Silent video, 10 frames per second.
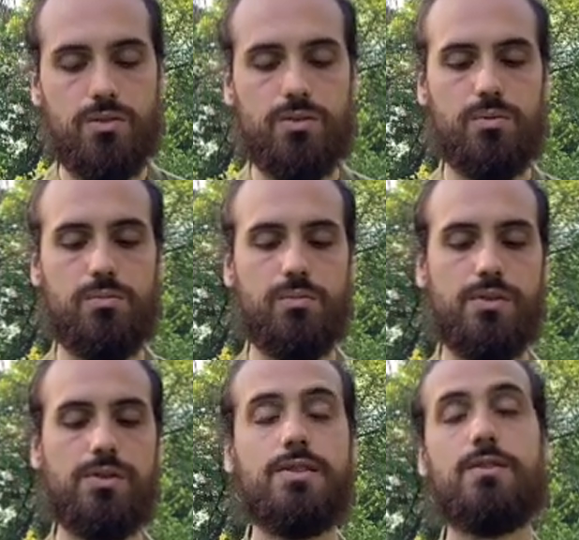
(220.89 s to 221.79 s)
So
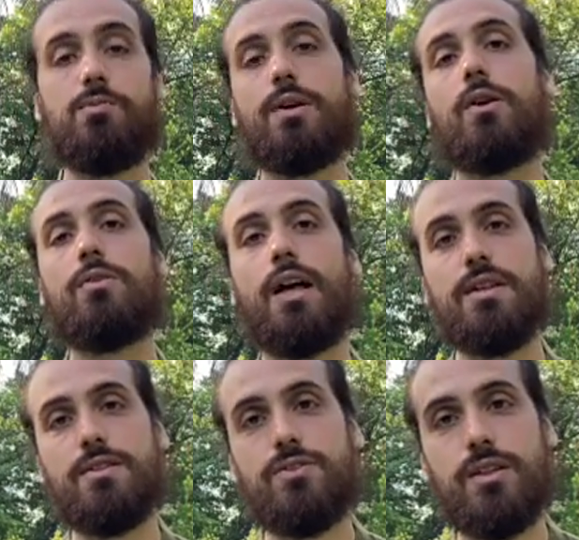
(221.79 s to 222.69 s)
it's easy to
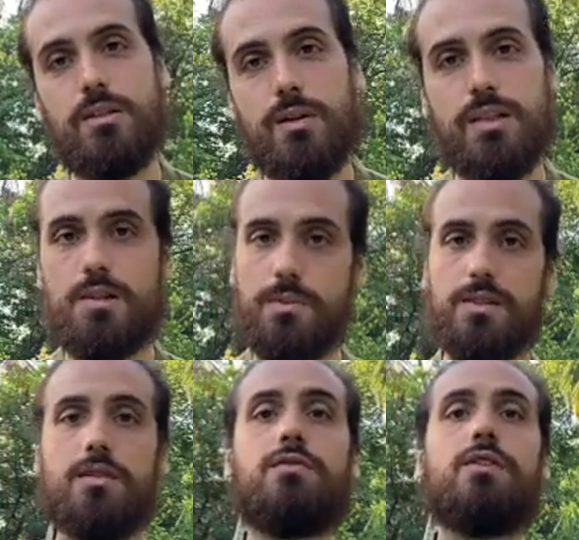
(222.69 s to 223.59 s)
recognize the Shanti mantras
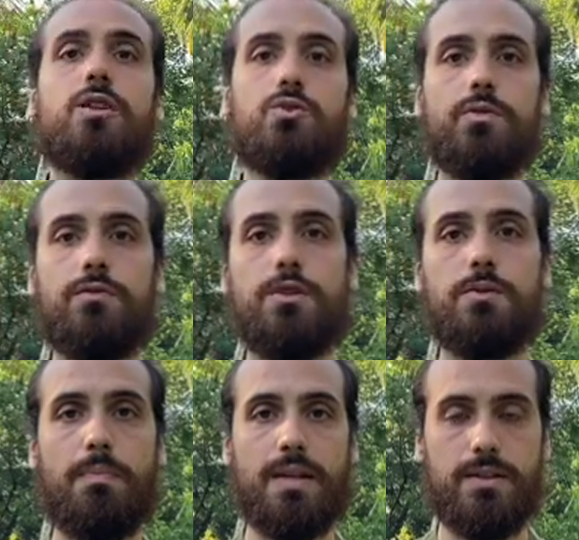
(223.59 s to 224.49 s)
because they finish with
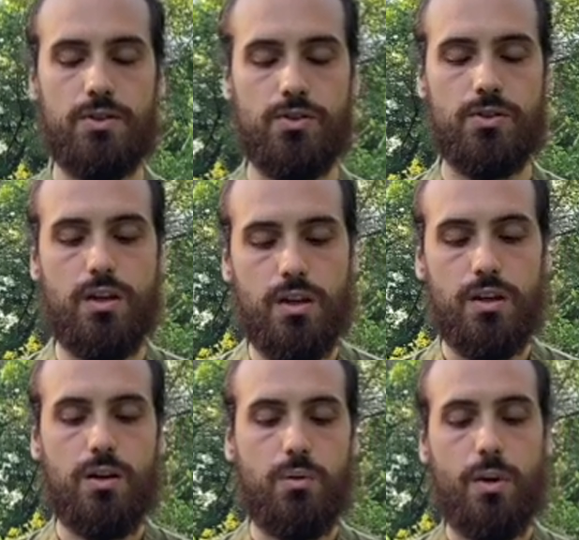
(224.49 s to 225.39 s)
this passage
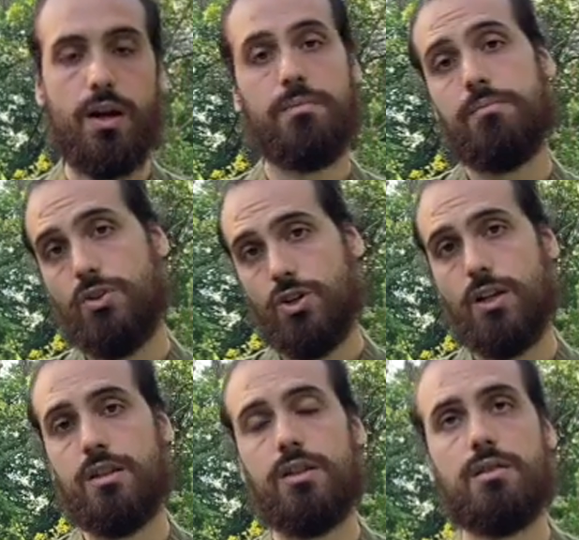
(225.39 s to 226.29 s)
where
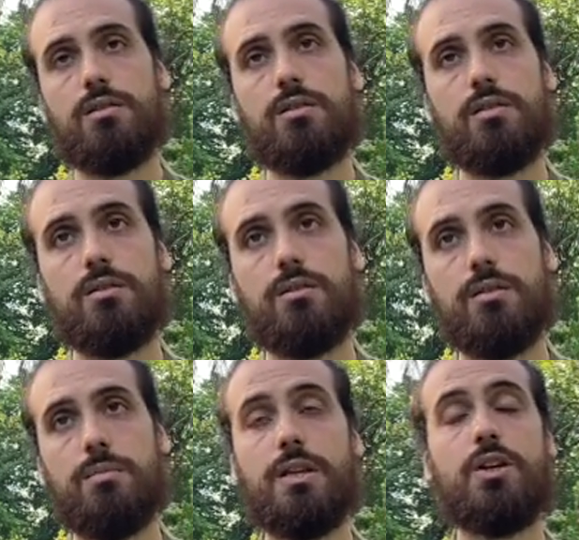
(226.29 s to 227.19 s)
Shanti,
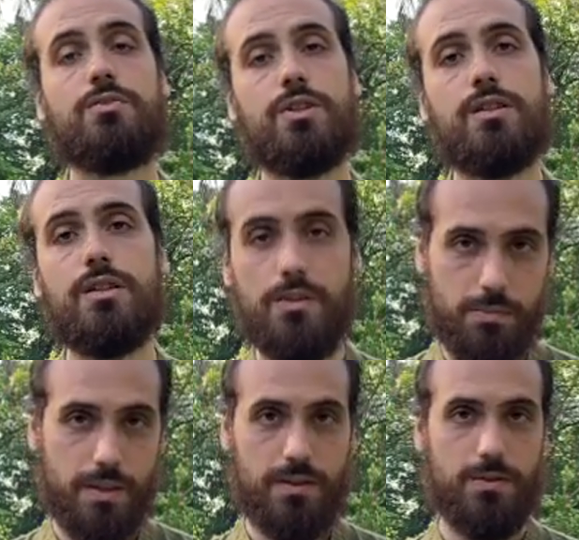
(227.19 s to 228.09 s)
the meaning of Shanti is
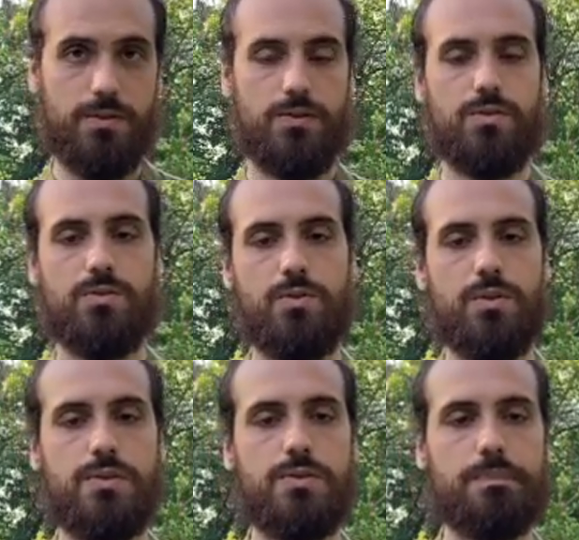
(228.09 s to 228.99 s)
peace. So
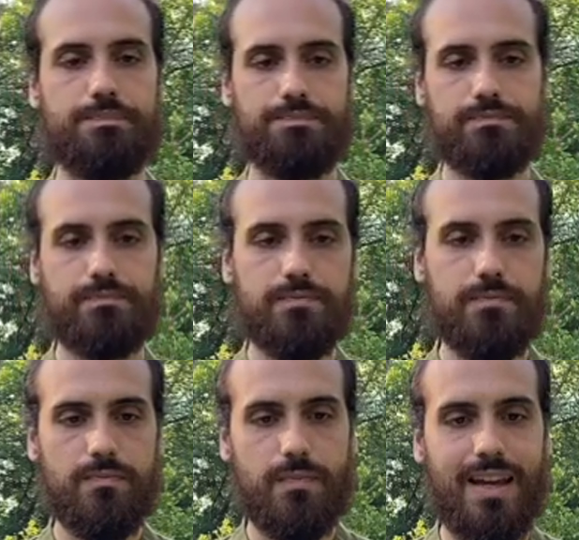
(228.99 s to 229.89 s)
it's
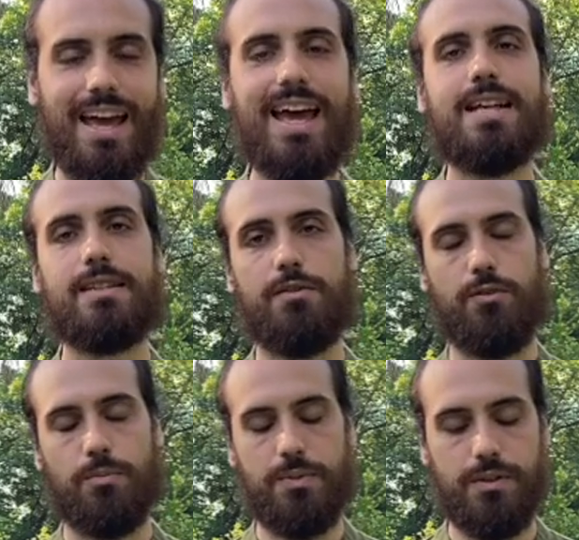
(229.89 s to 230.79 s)
asking
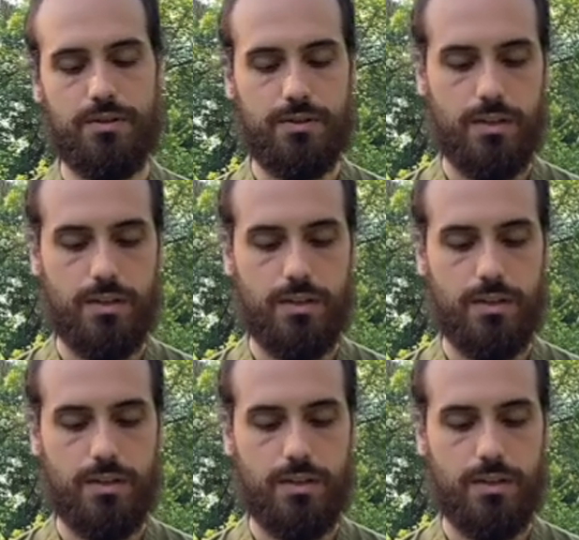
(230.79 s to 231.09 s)
for peace.